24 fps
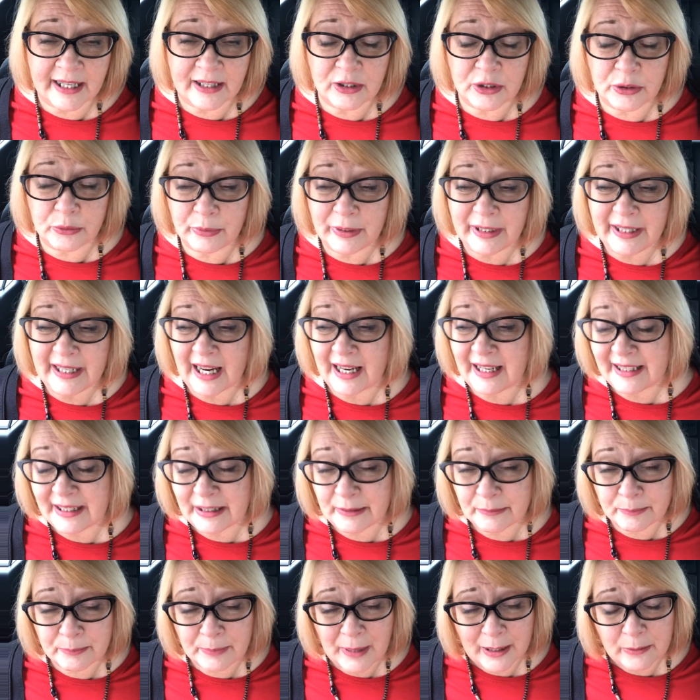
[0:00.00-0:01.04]
So we,
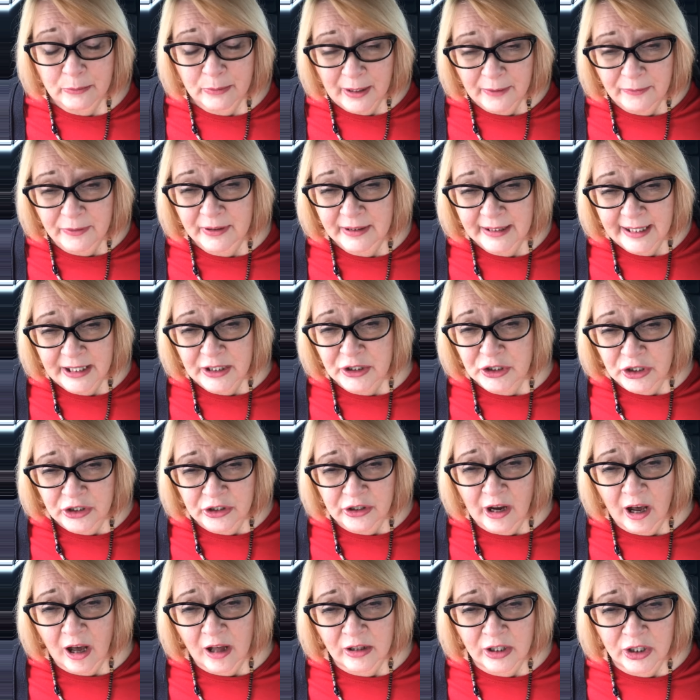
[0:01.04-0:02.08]
by revelation
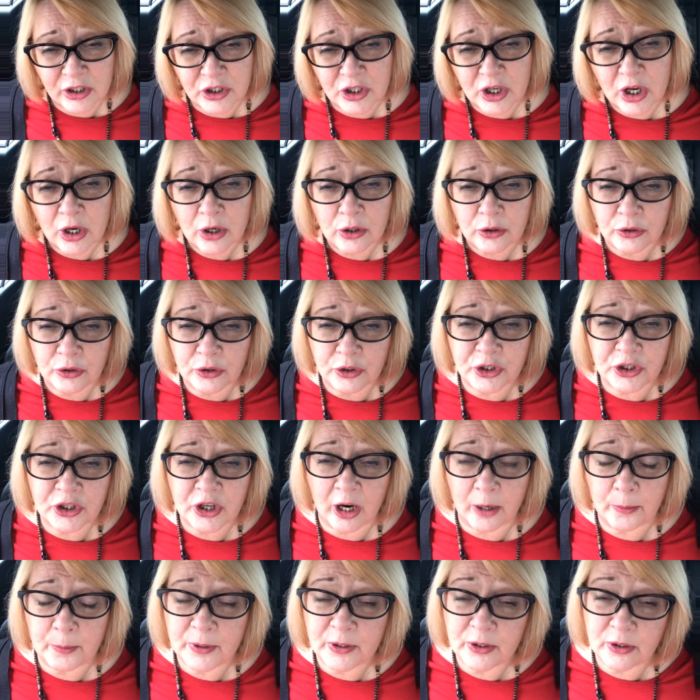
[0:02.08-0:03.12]
knowledge, you
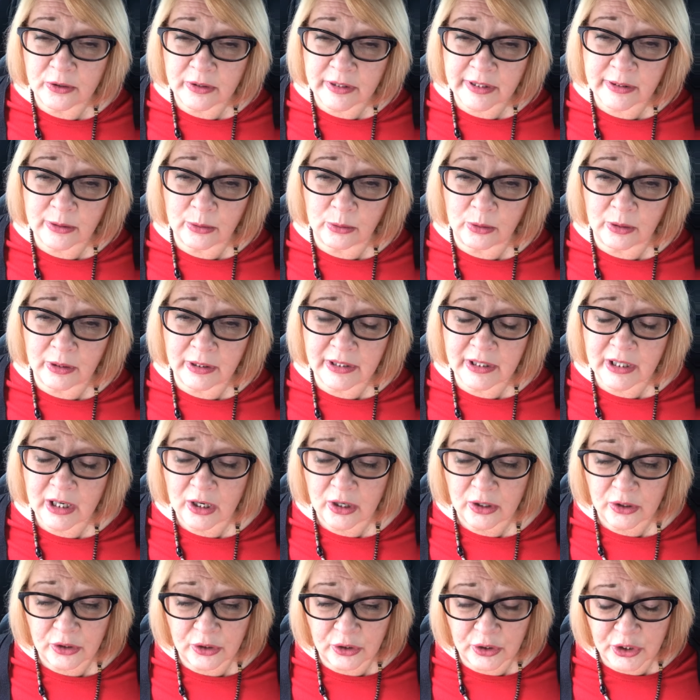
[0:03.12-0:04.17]
sharpen your sword,
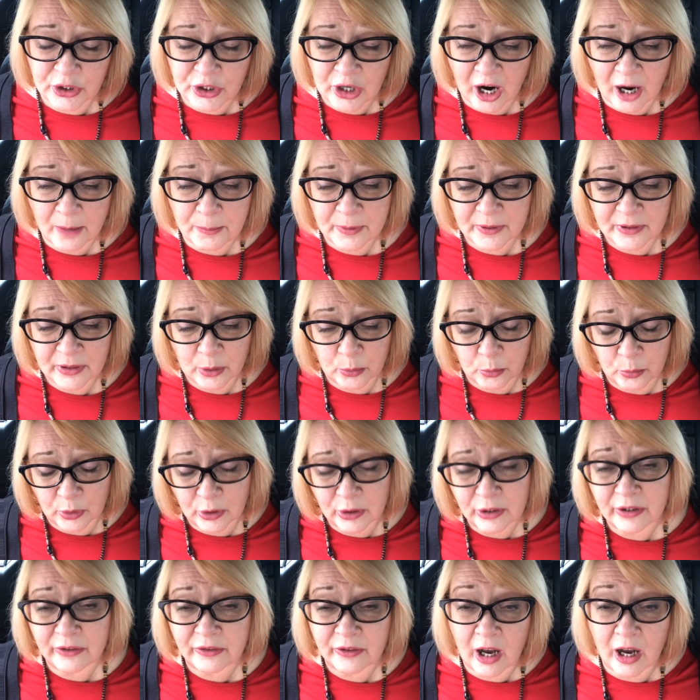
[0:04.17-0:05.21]
you sharpen the Word
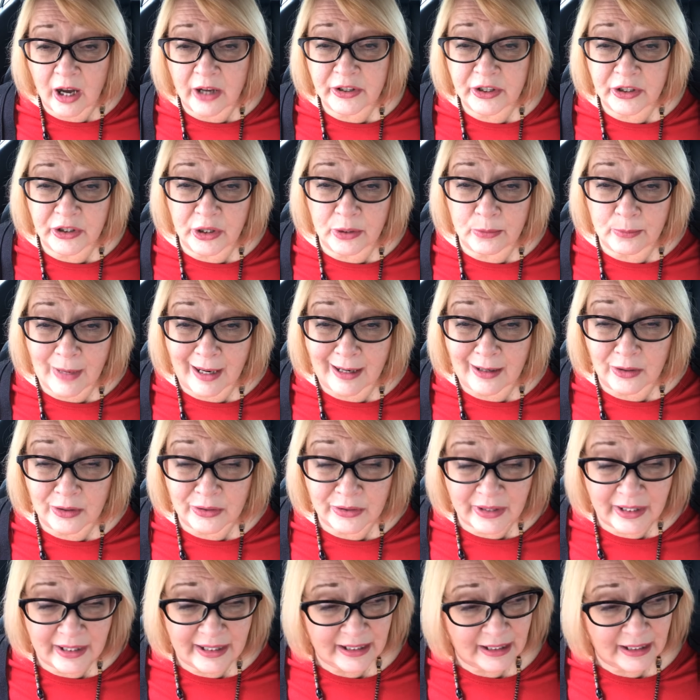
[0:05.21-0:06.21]
of God in your mouth.